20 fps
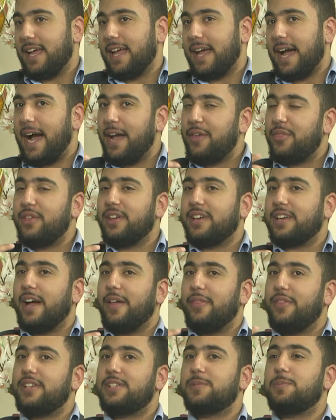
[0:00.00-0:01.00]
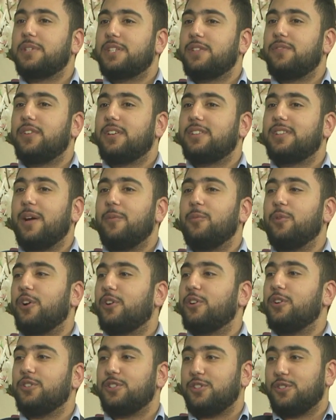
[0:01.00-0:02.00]
I think at this specific time we are
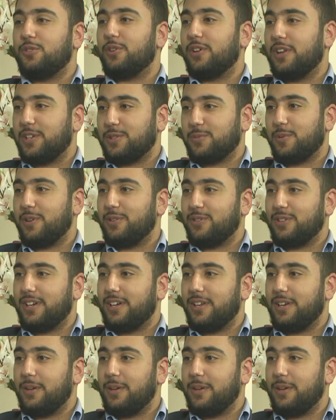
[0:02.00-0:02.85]
closest to Allah subhanahu wa ta'ala.